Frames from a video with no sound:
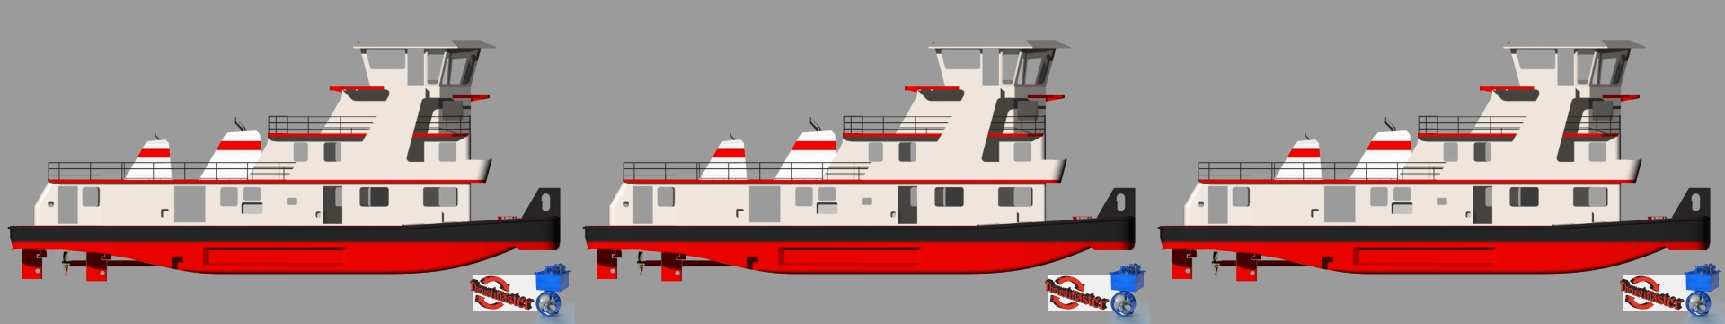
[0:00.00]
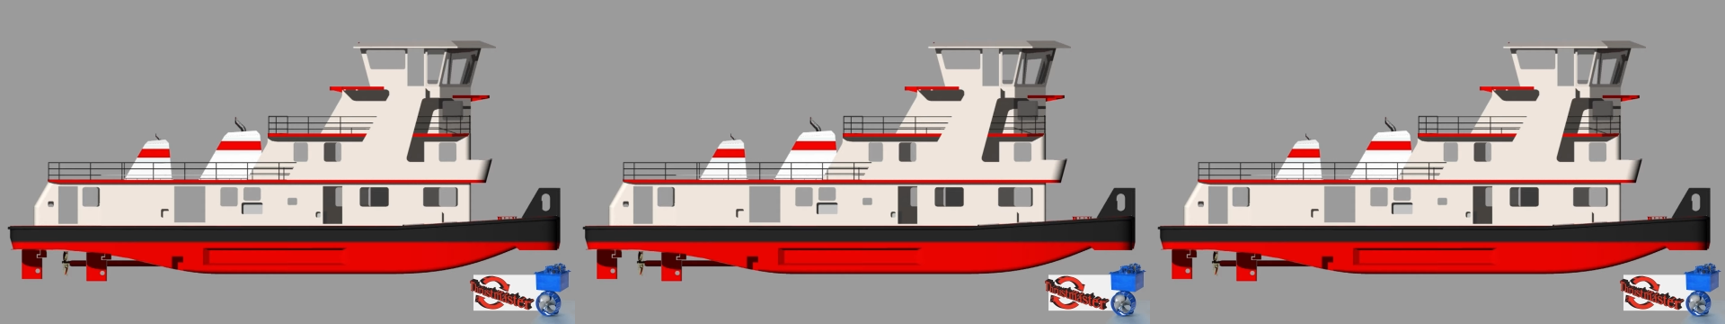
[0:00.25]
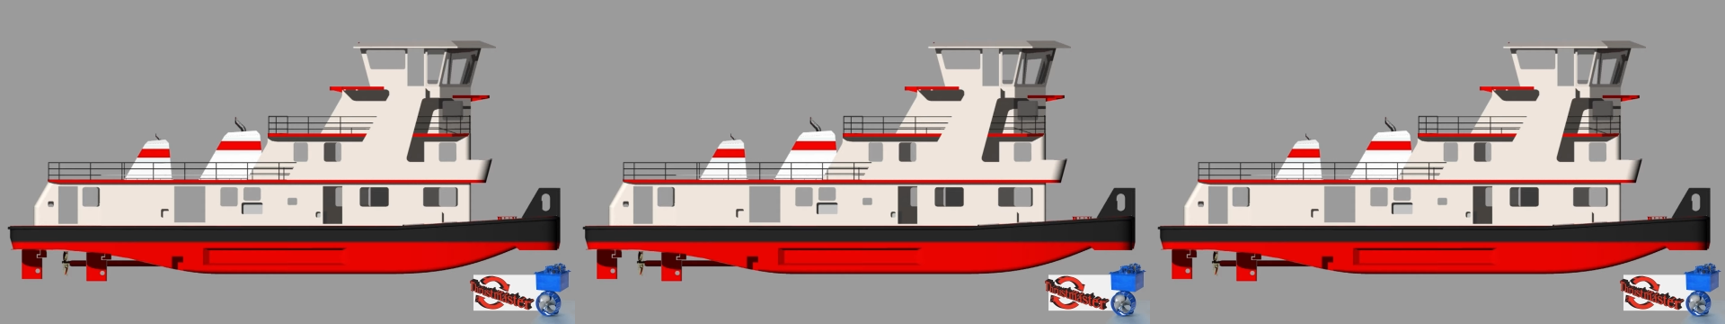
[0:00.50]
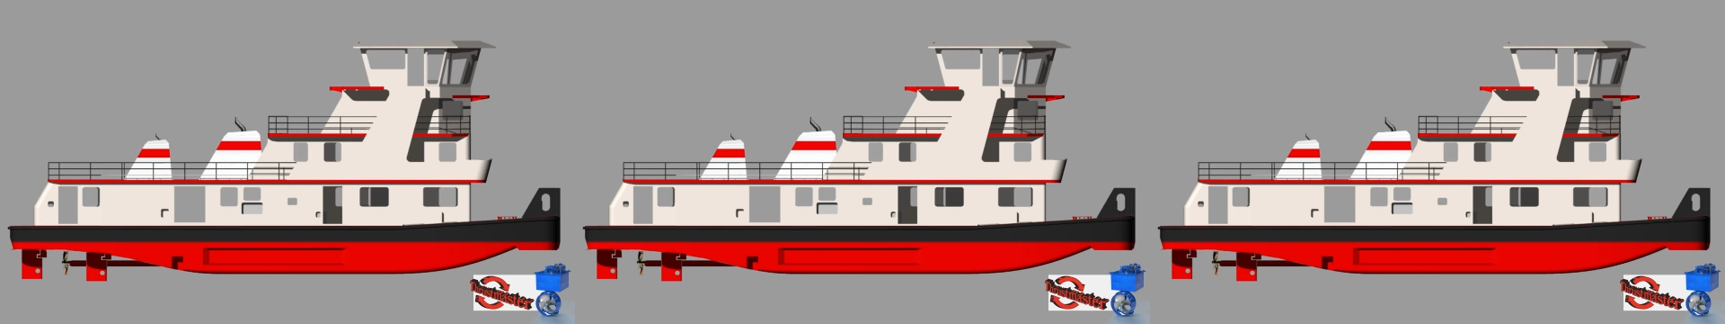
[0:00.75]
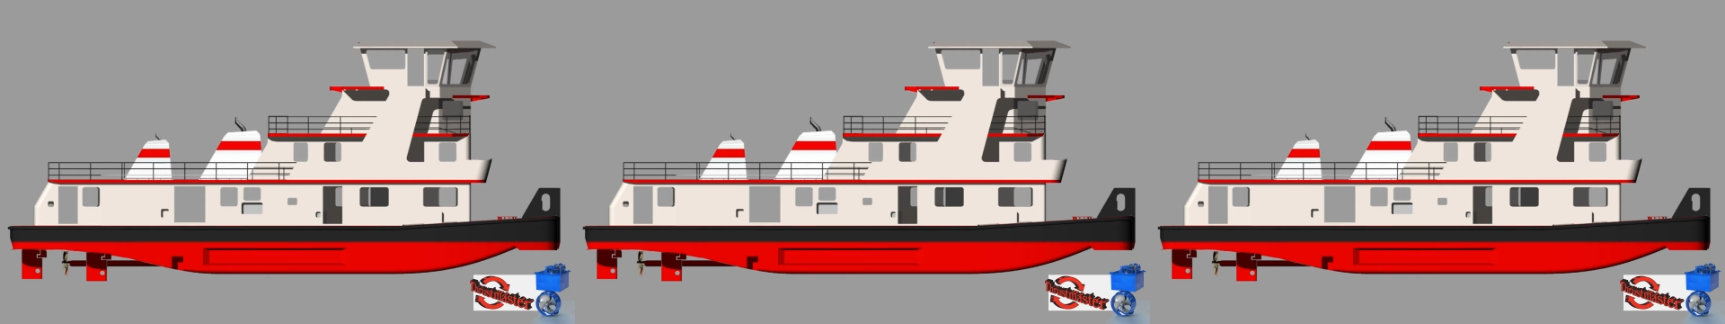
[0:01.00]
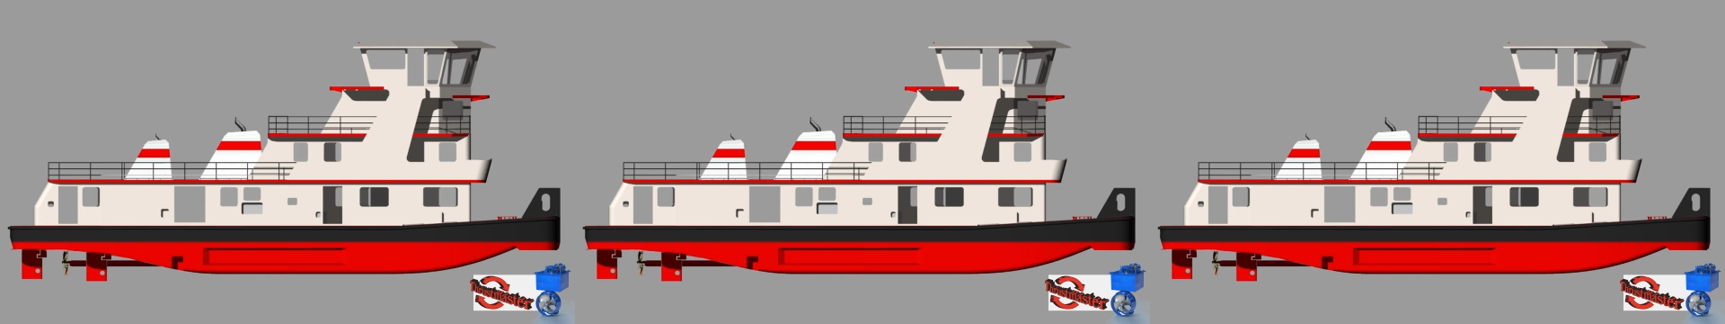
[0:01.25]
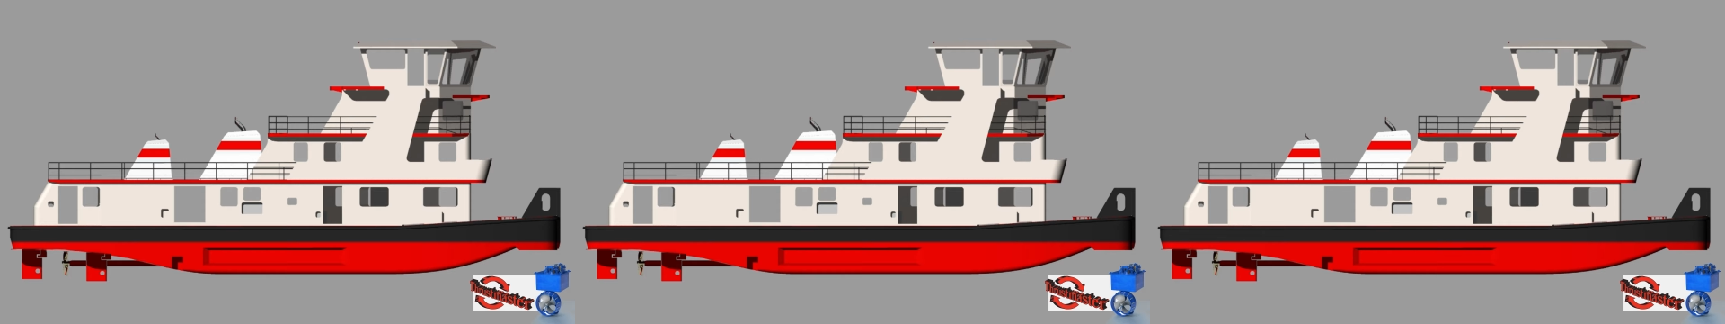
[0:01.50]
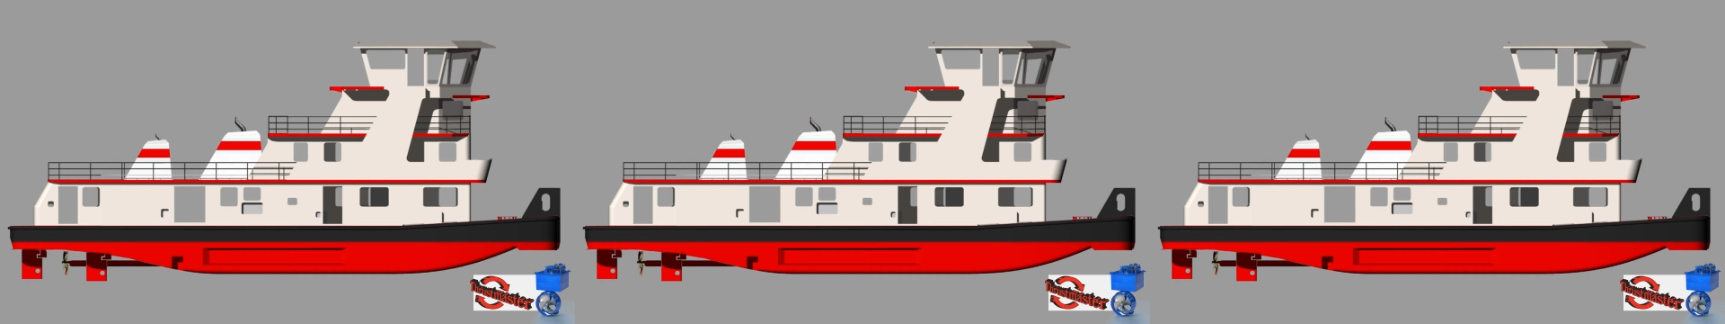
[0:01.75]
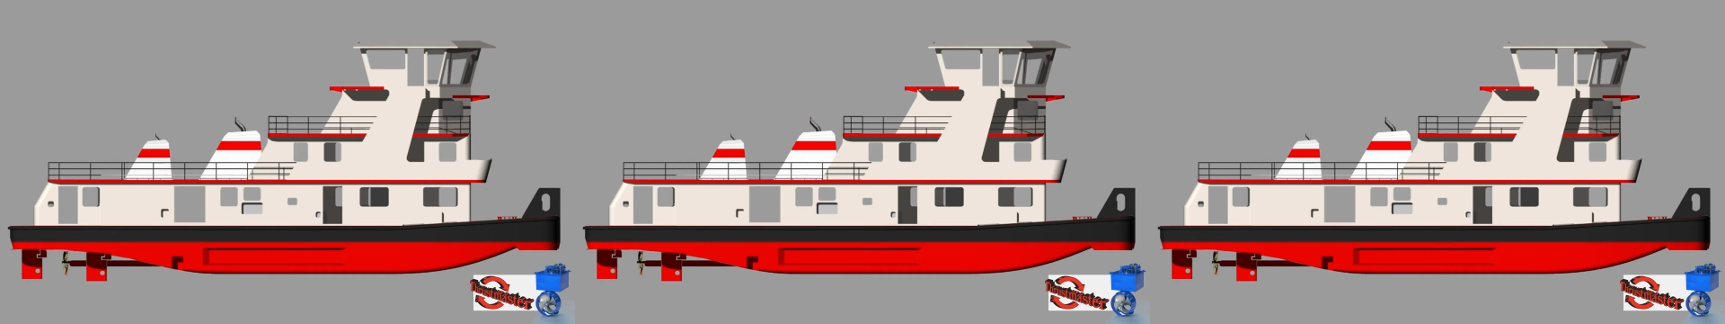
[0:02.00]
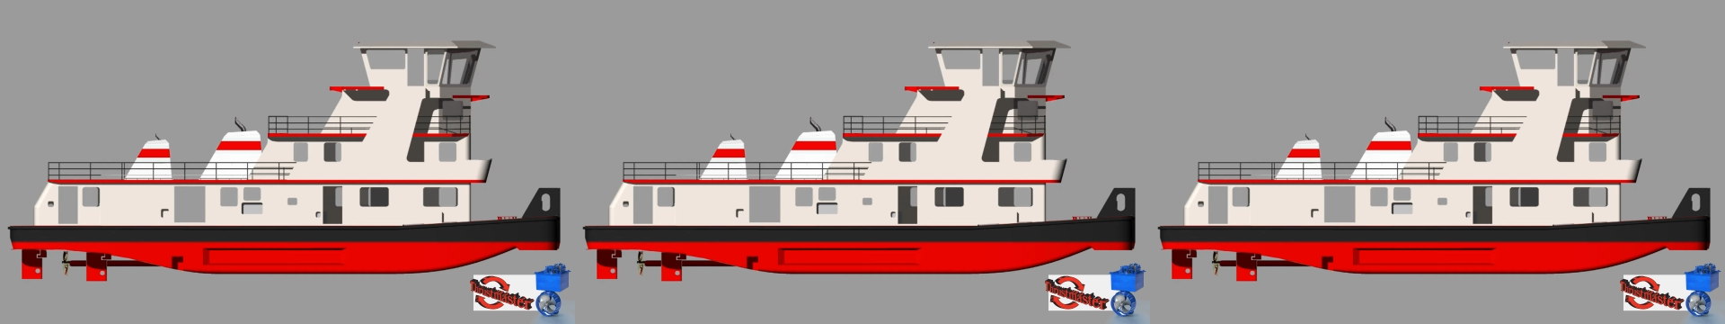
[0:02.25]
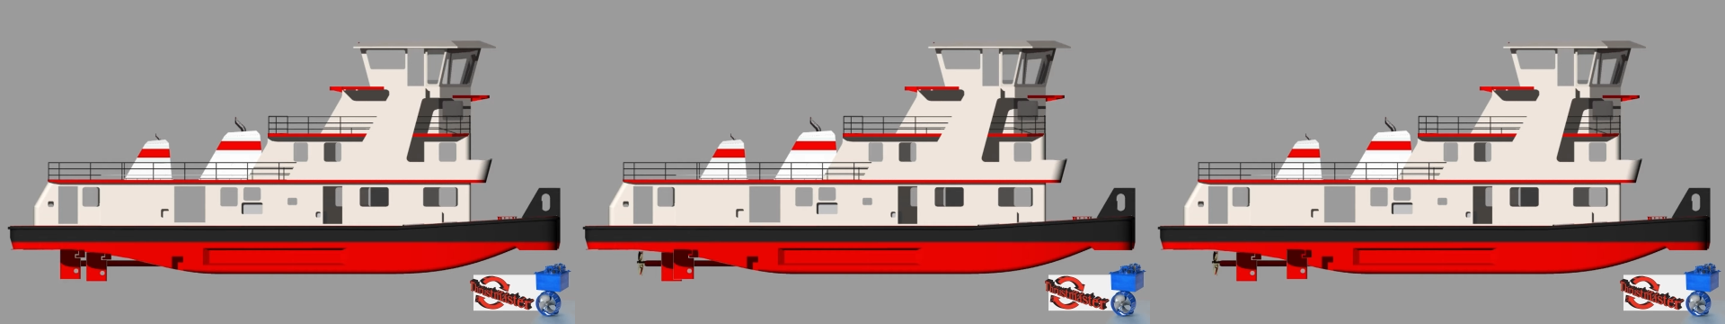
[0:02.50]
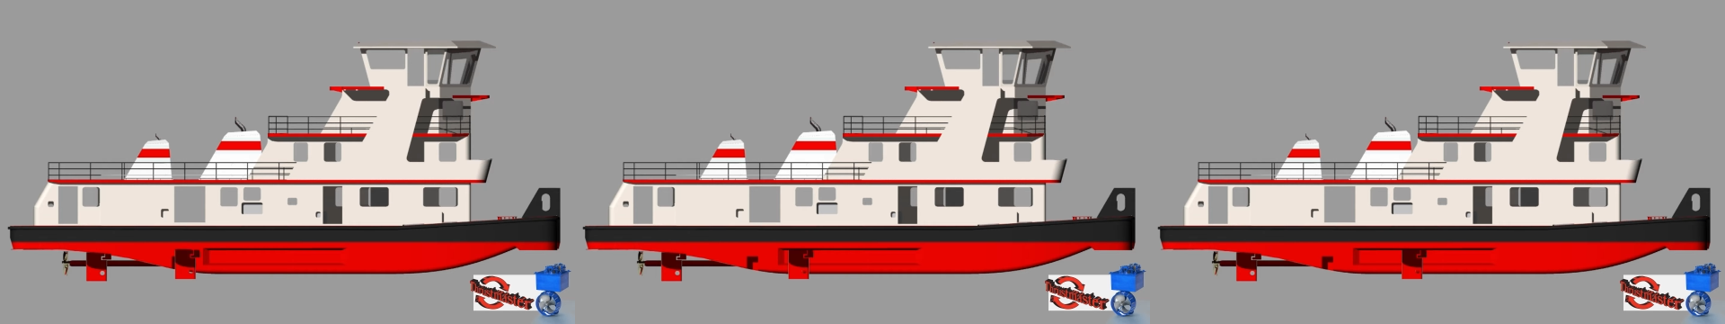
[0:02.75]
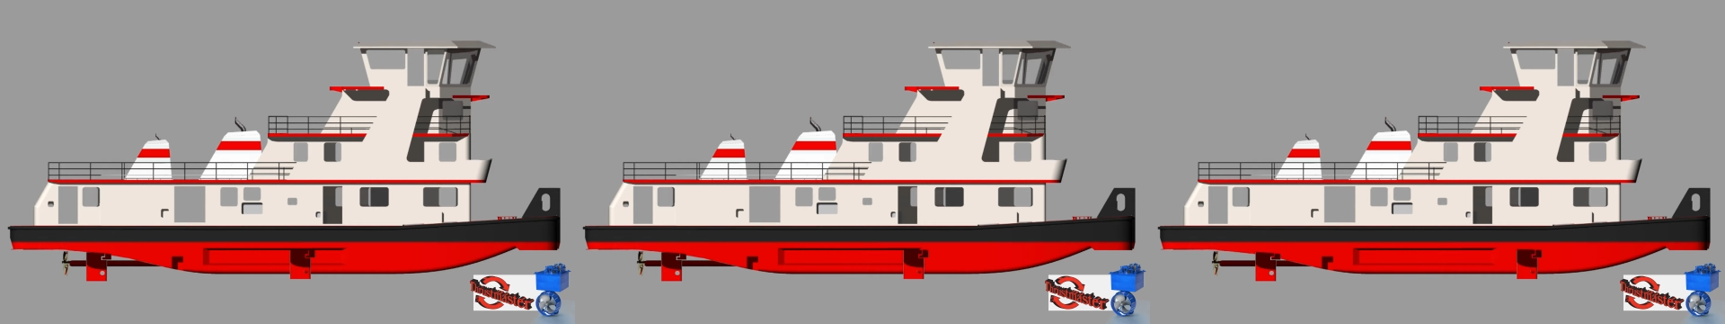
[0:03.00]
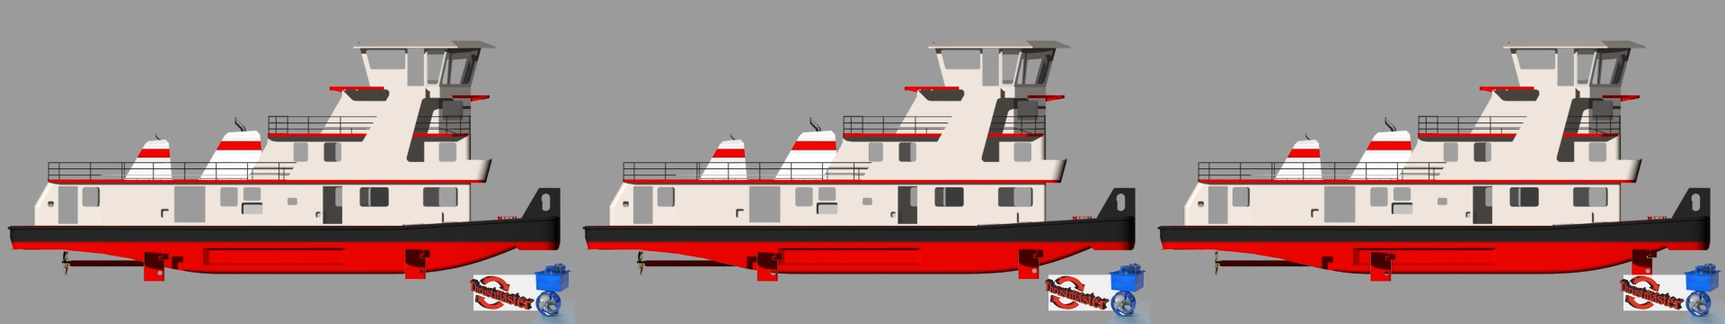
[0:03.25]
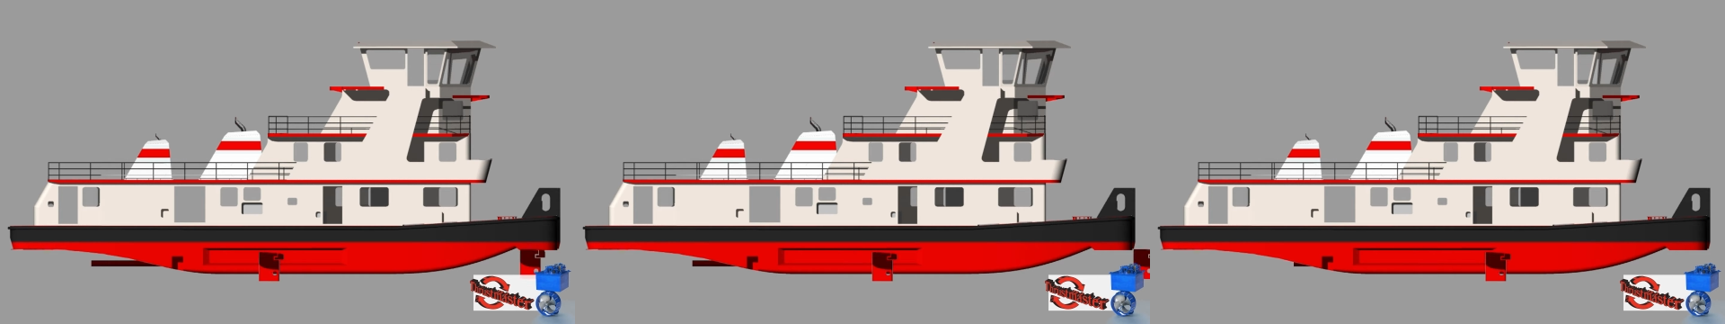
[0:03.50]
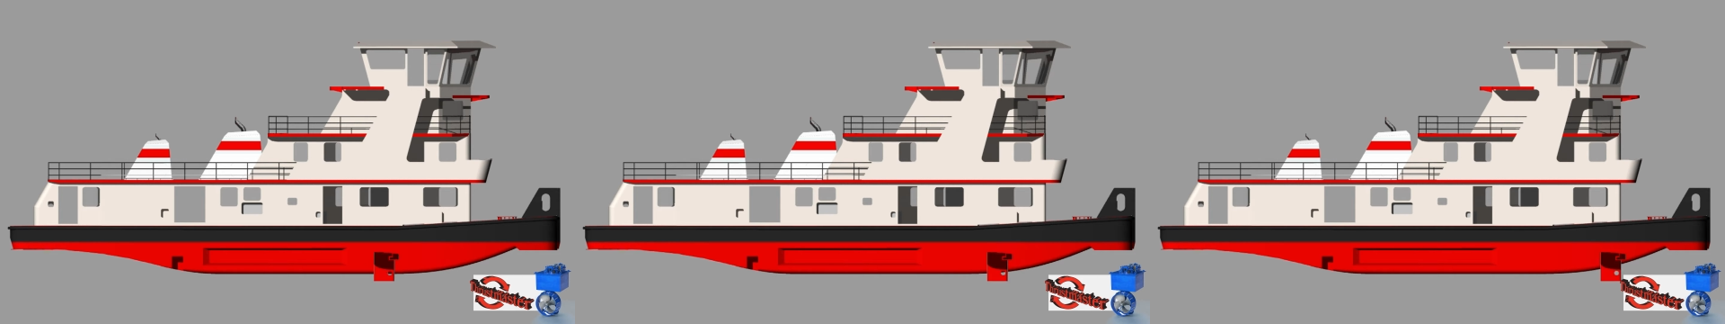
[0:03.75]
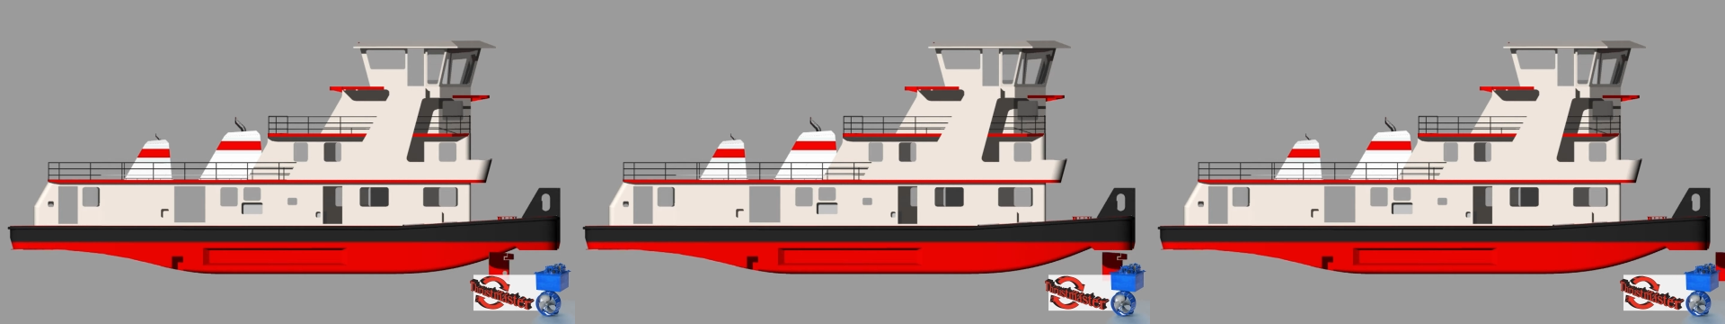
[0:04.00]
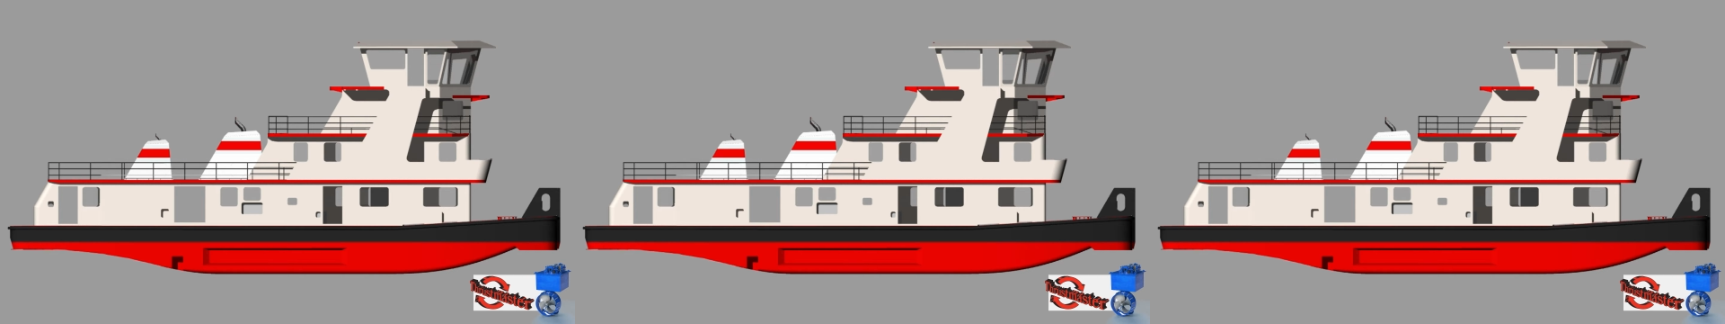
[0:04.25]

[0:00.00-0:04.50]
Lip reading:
(no speaker visible)